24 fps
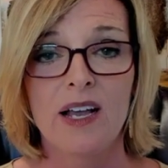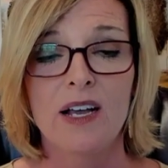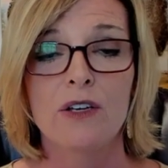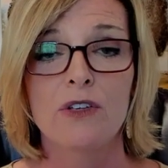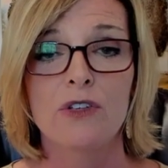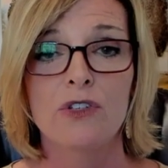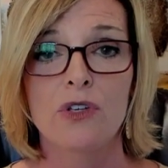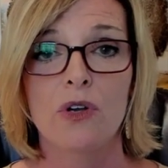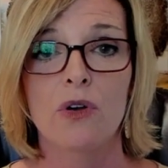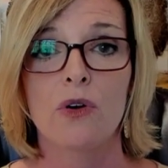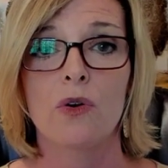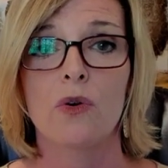
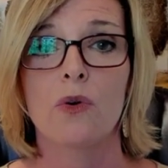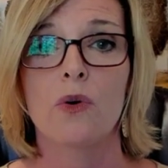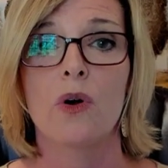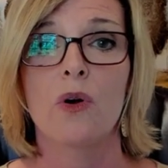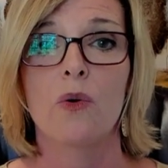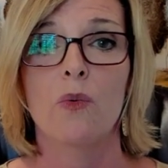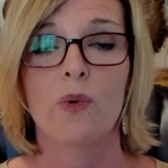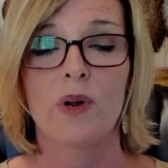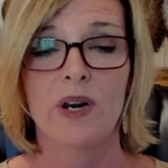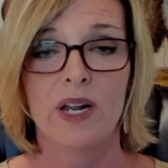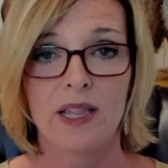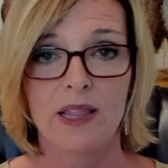So,
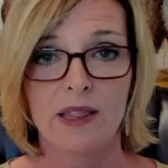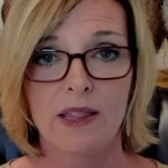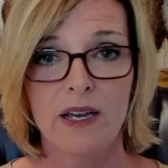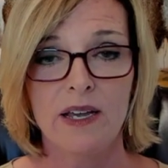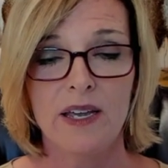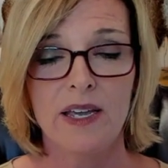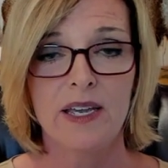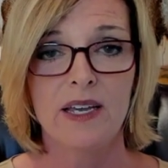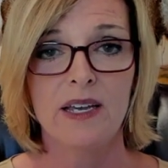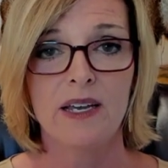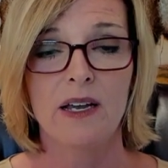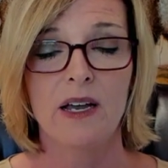what I
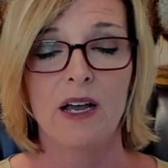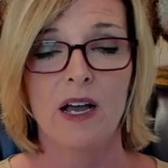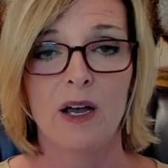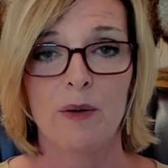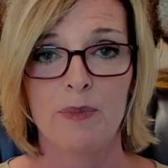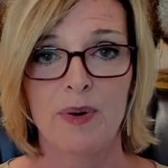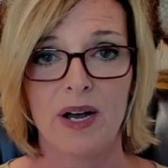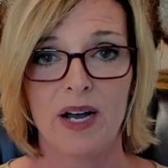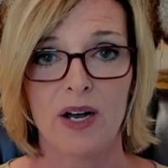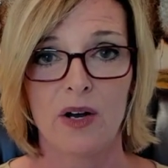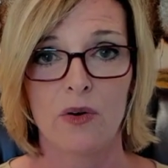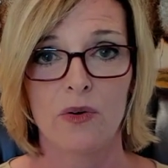like
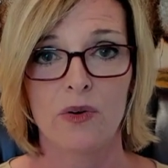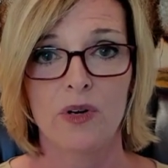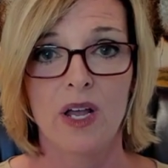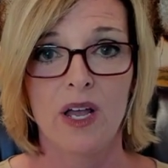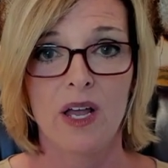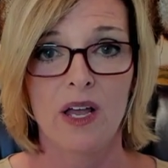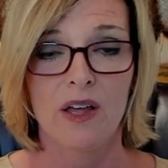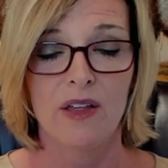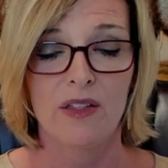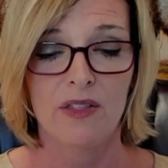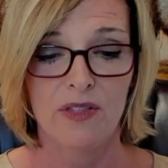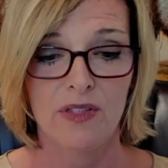about
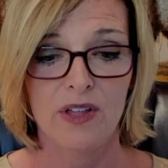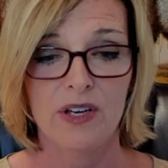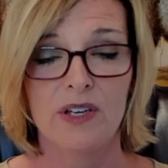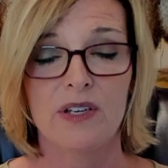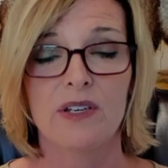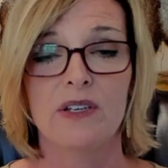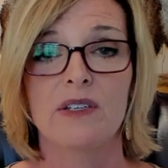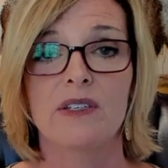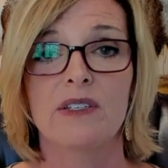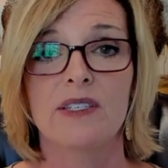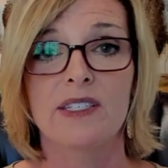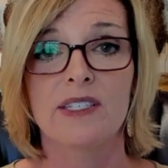
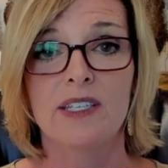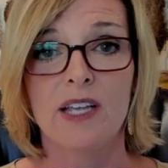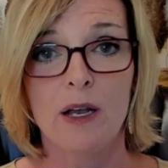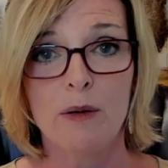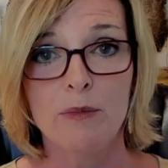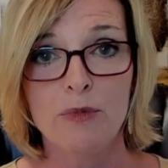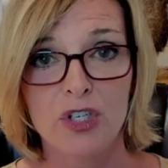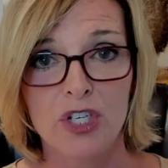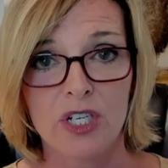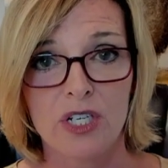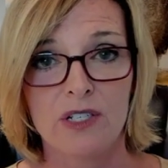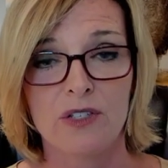the
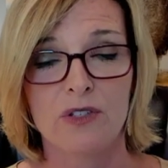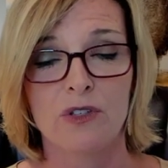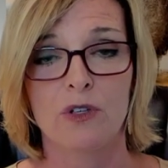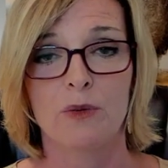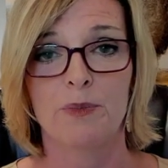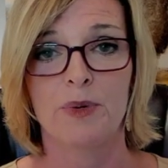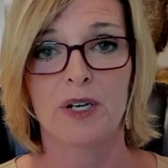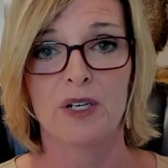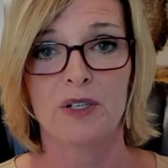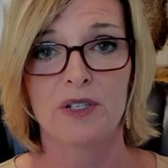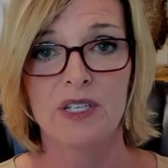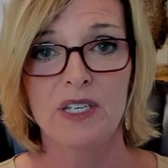subjects or the
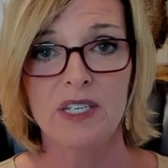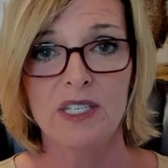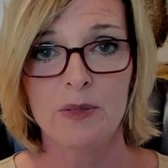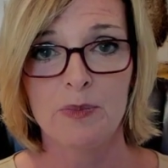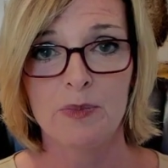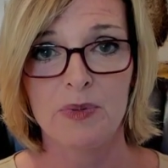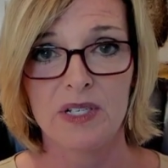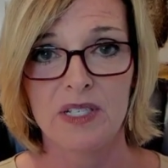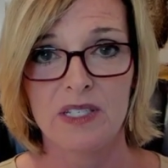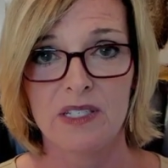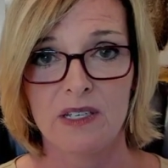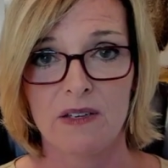
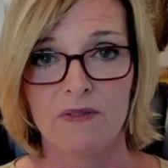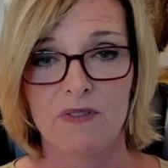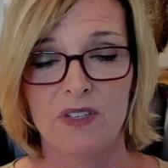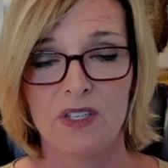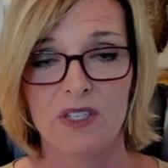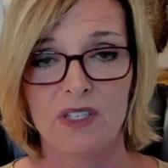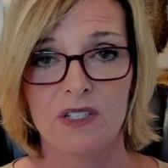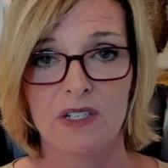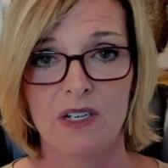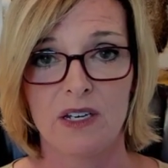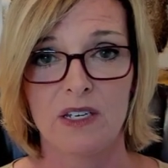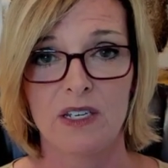participants of
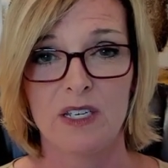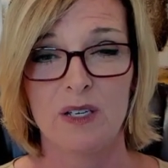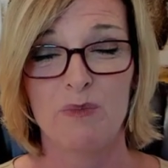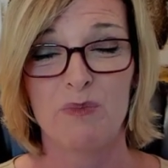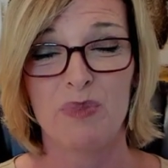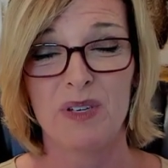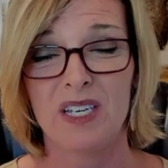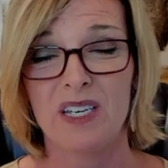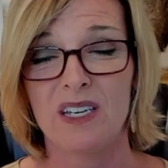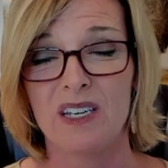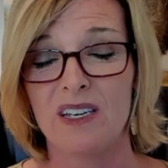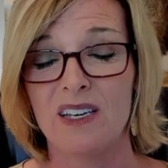this study
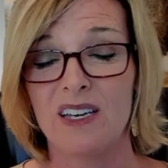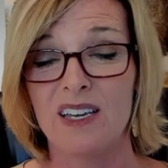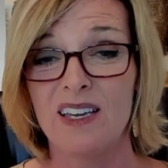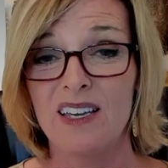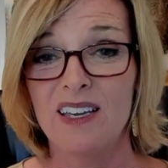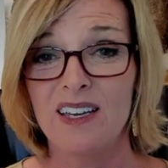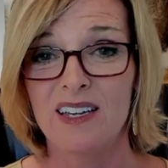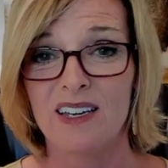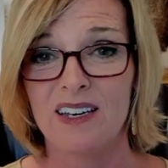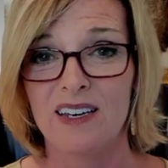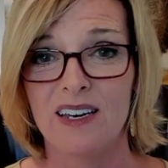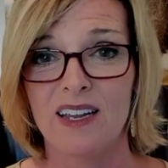being
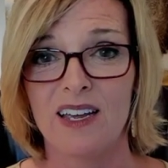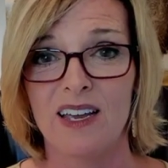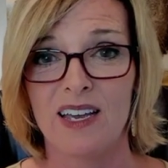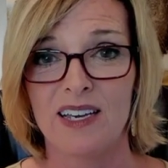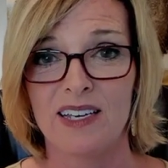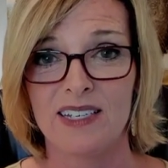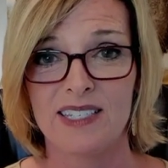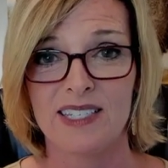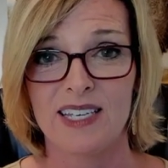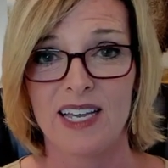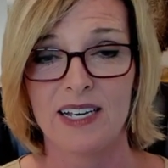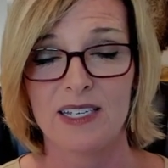in a
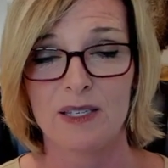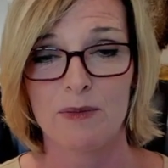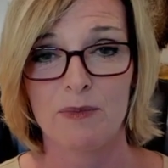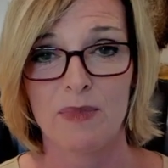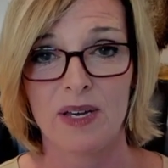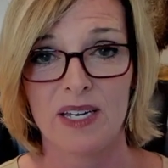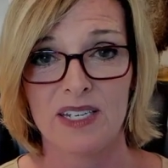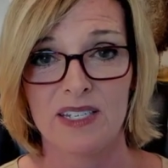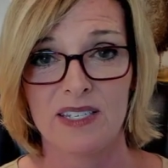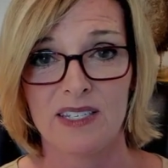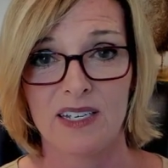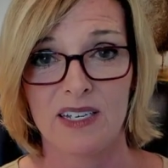sex
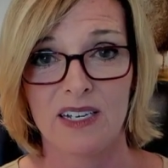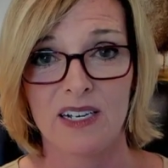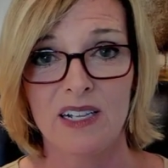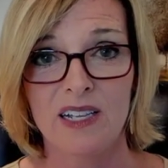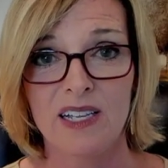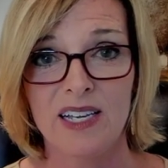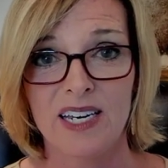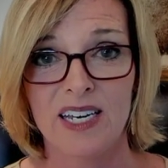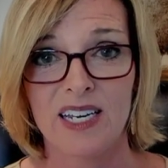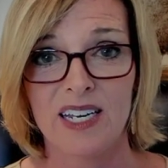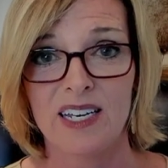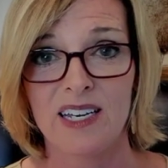medicine
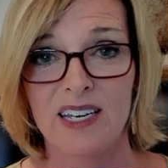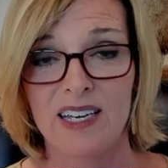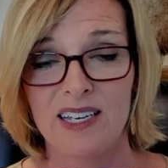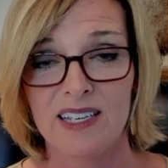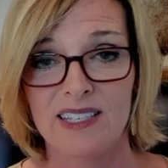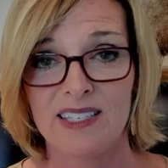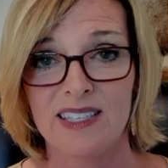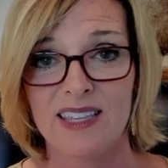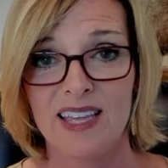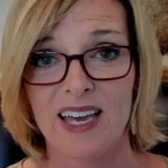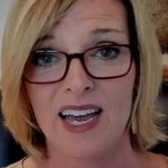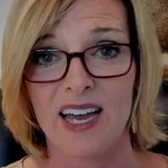clinic
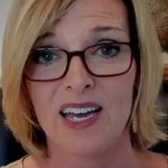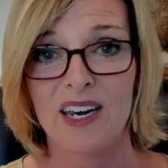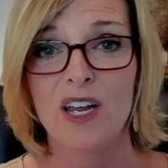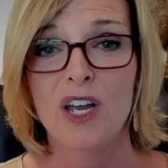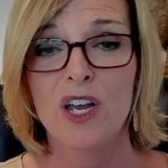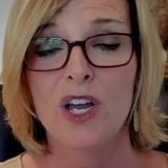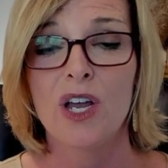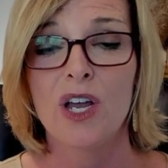is that